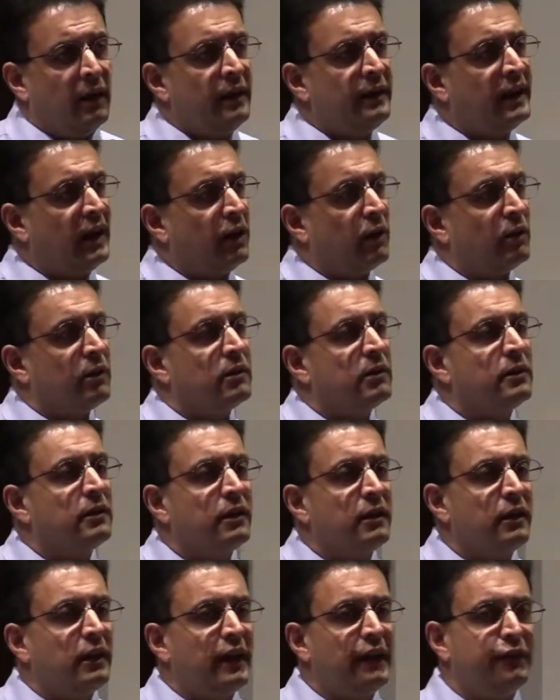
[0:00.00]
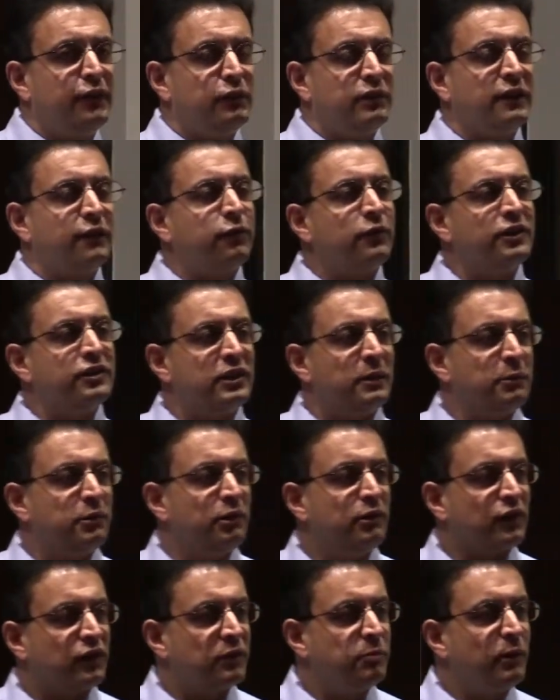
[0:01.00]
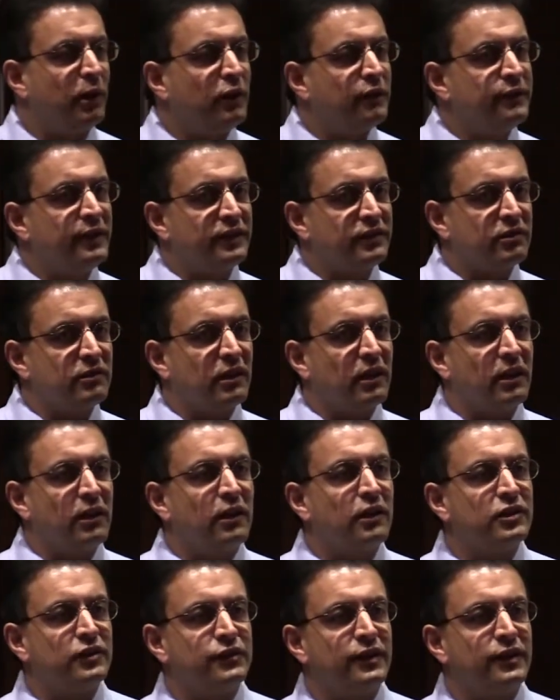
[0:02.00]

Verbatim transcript: Now, if you differentiate between a small vessel and a large